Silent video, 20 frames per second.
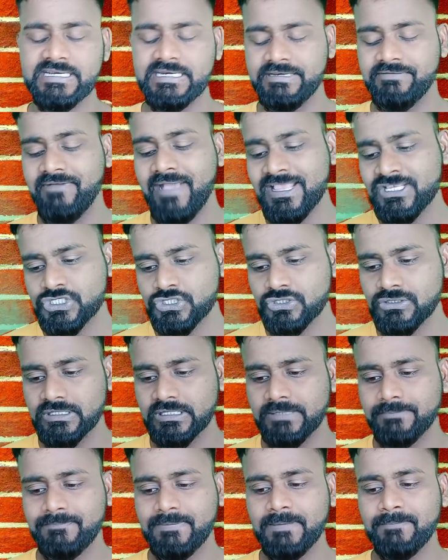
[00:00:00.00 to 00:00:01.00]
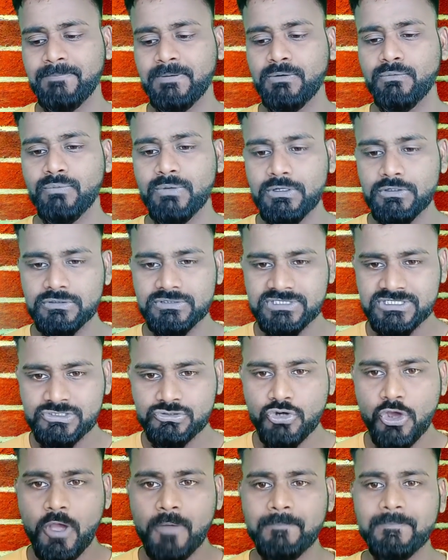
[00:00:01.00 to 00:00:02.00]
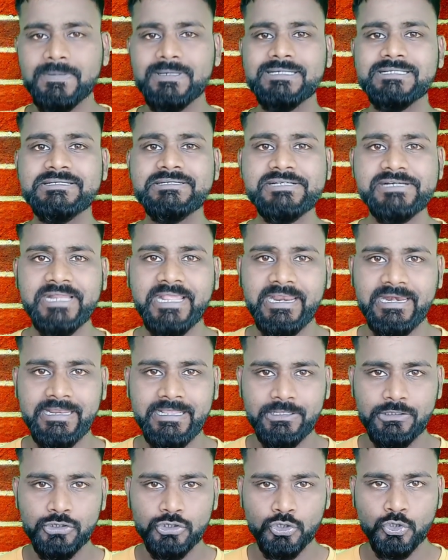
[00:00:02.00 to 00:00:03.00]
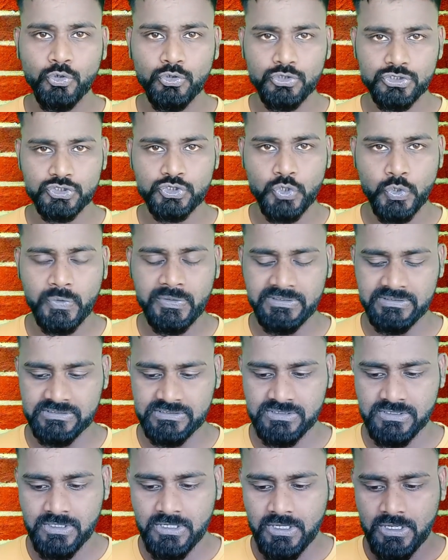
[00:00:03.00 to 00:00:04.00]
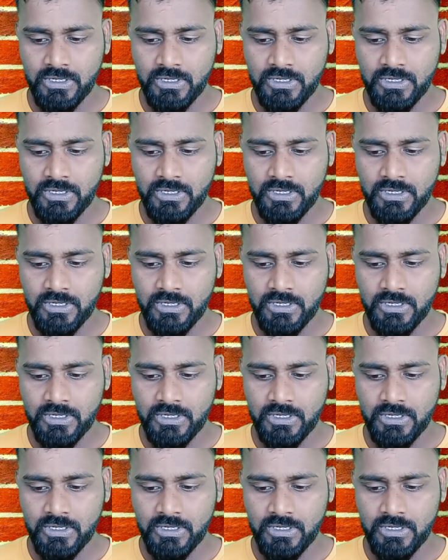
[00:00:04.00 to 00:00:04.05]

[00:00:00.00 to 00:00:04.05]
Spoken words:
and eventually people will stop trading those tokens.